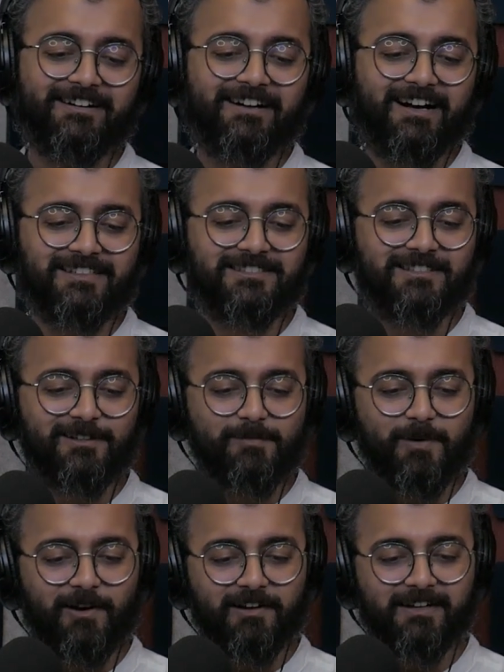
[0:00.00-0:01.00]
Ansal
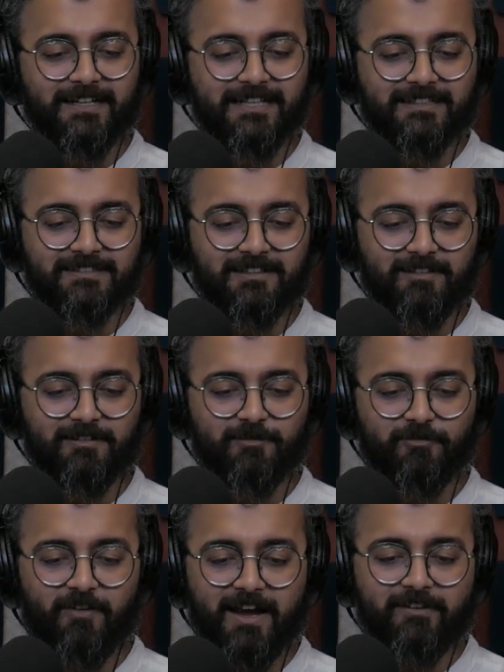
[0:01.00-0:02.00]
Mall is a
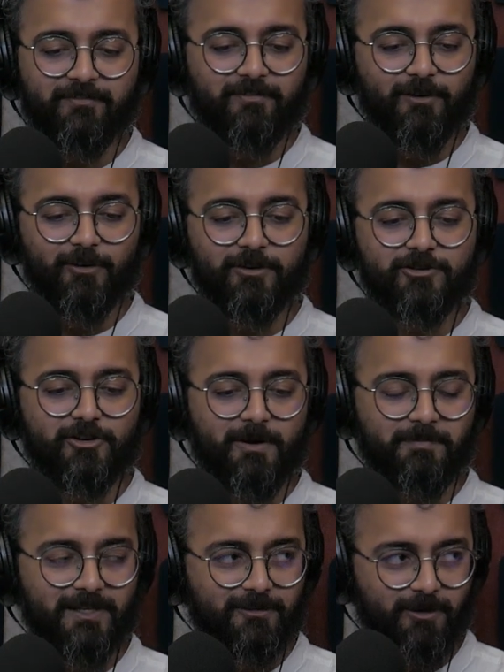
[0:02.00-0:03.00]
5-floor
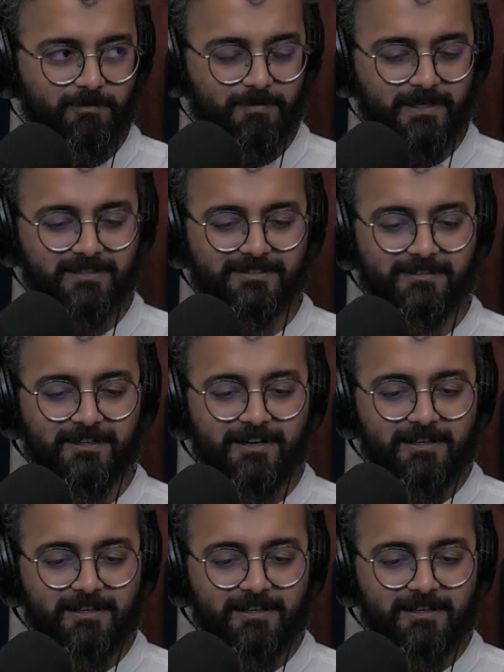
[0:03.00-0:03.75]
shopping complex.